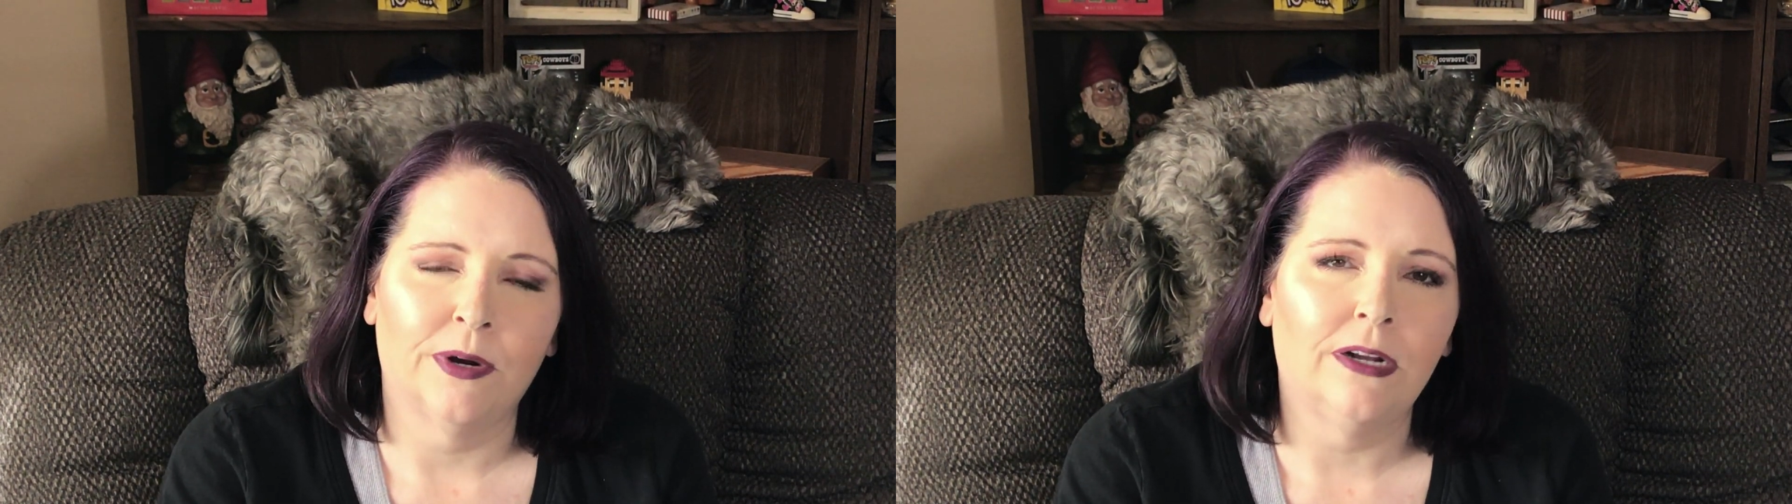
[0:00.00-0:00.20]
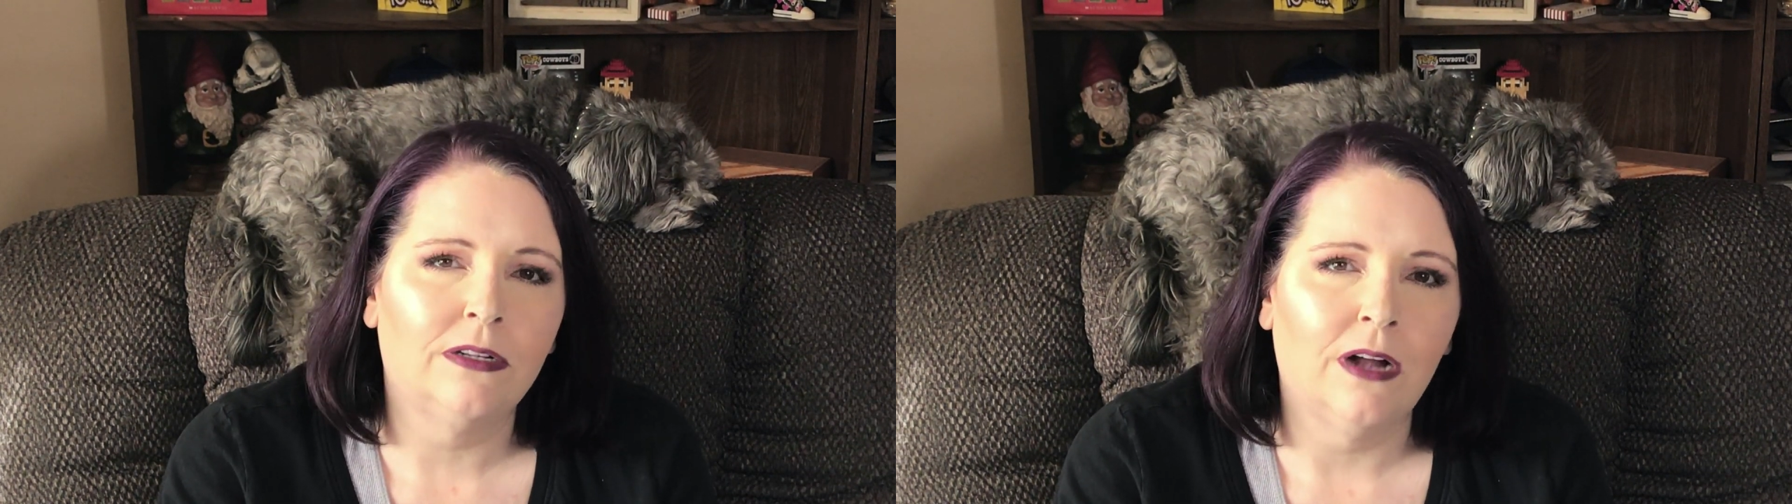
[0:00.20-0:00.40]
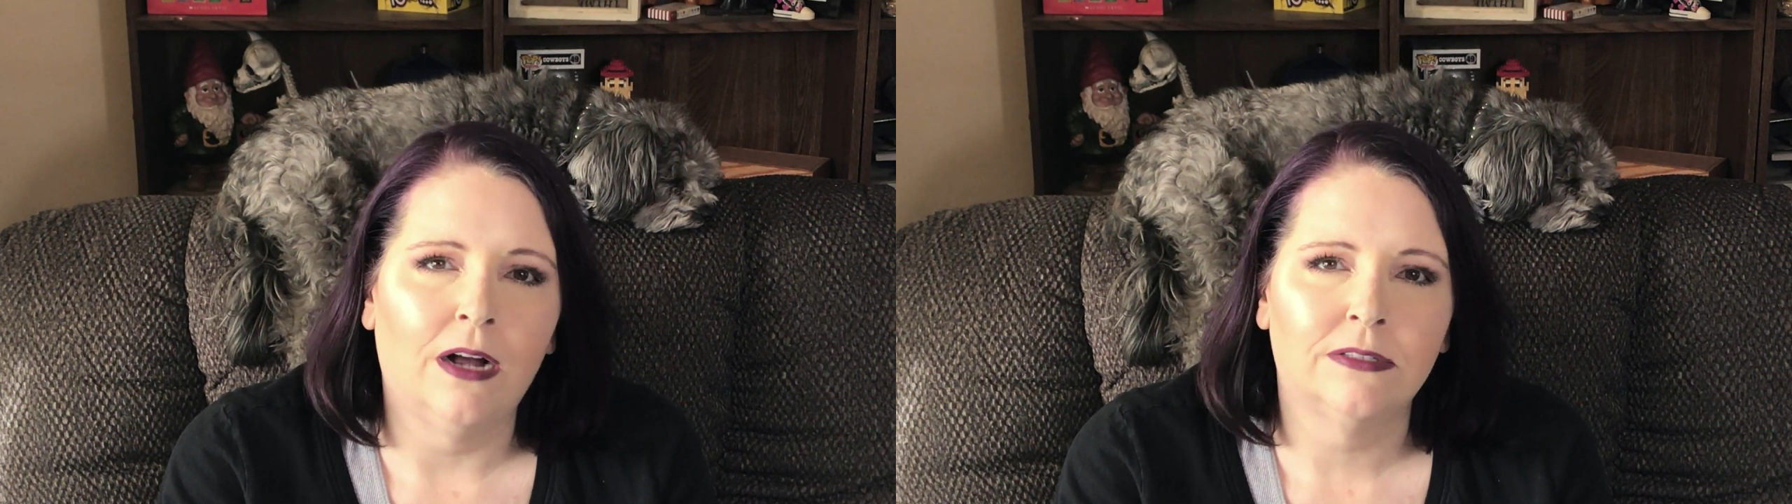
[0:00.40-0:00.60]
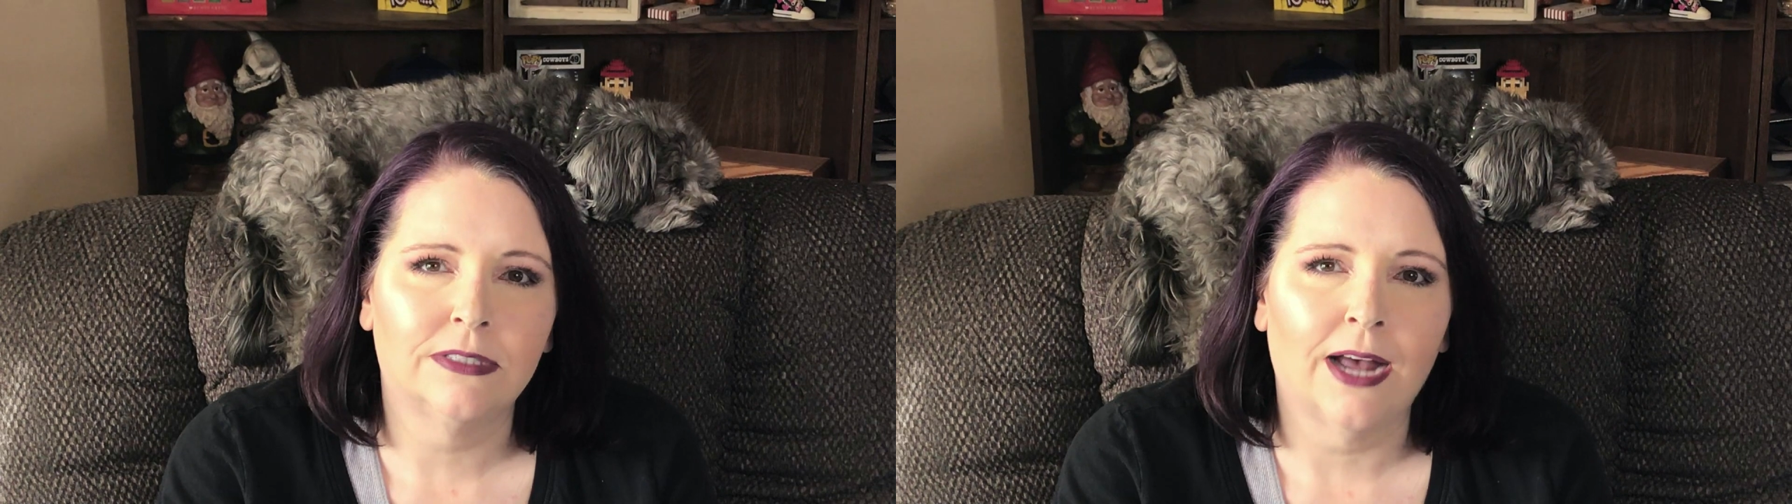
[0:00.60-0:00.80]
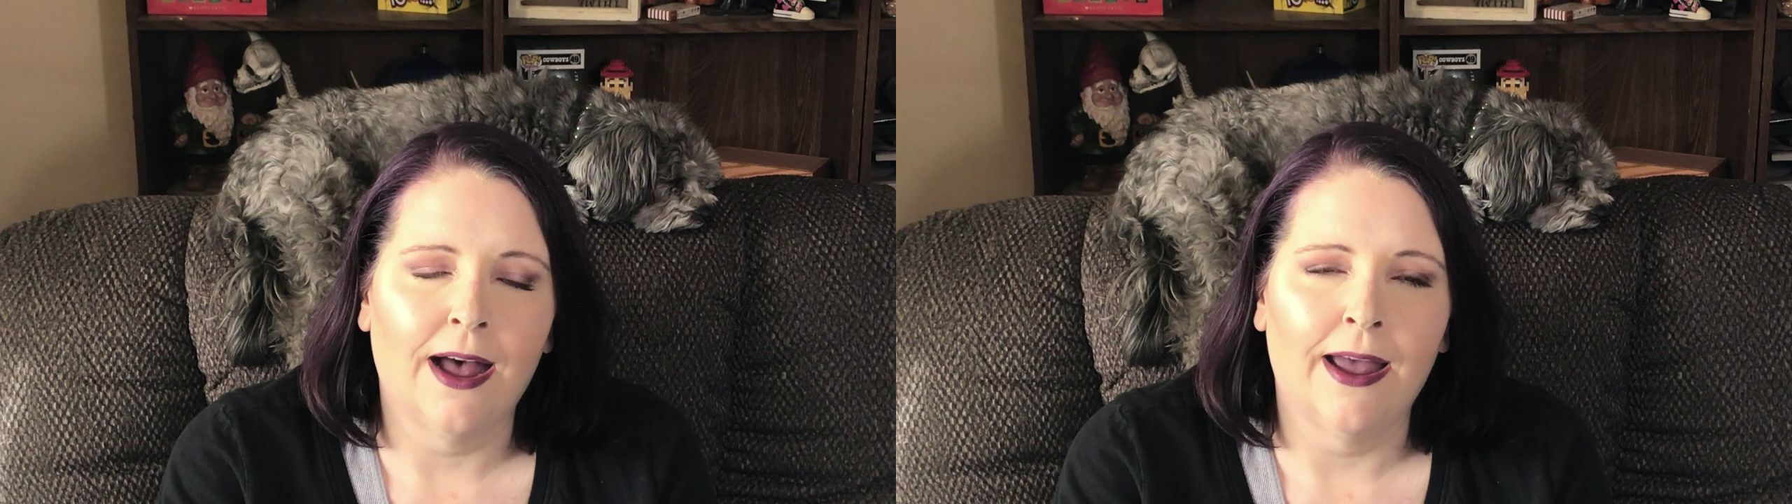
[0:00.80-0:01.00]
real long
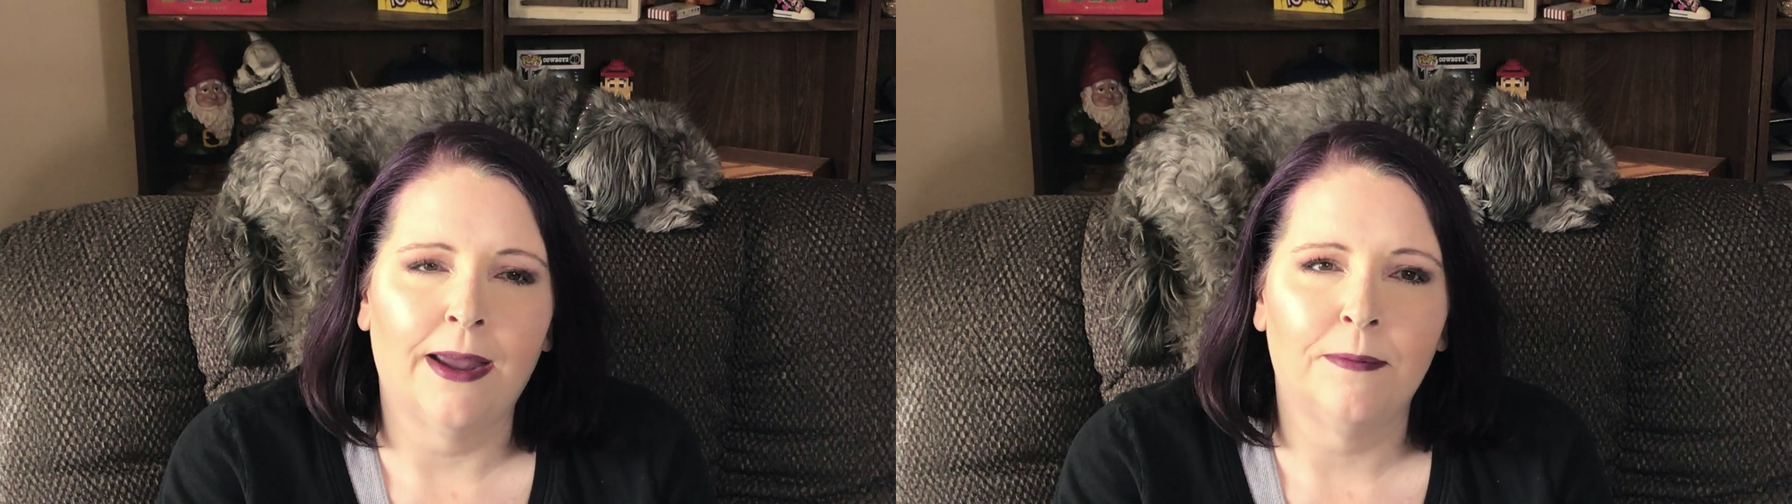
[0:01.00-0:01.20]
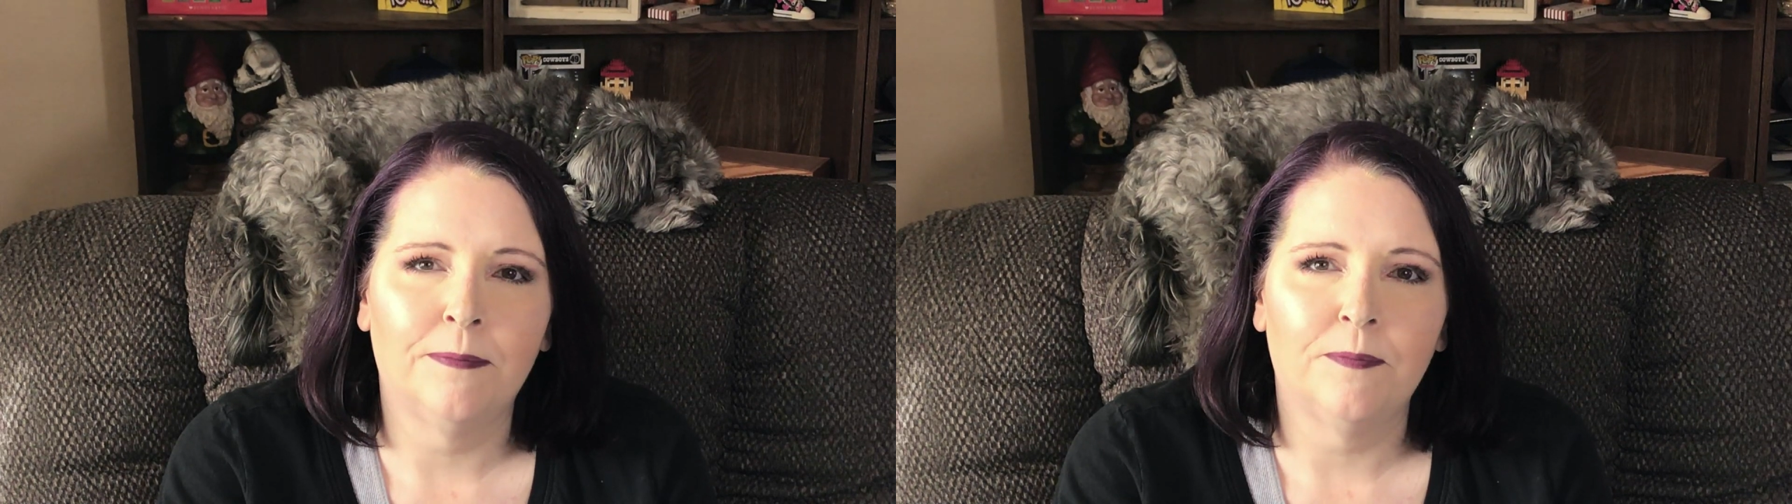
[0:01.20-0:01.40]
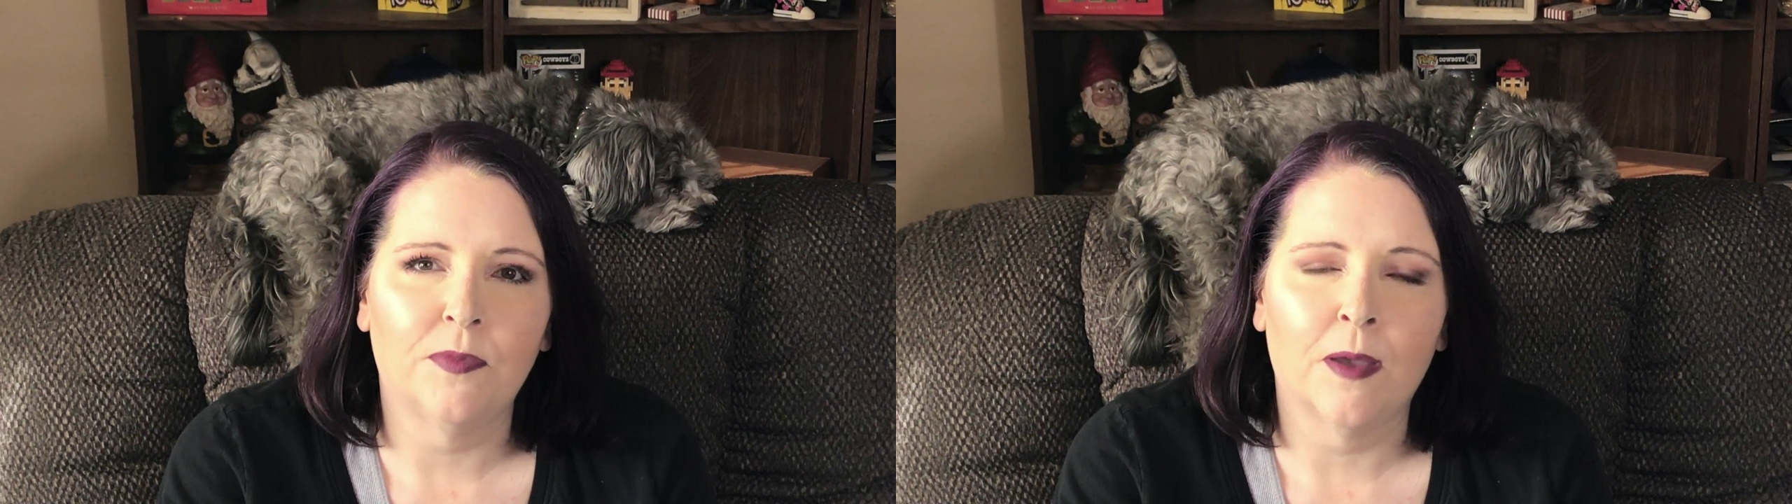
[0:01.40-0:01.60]
time.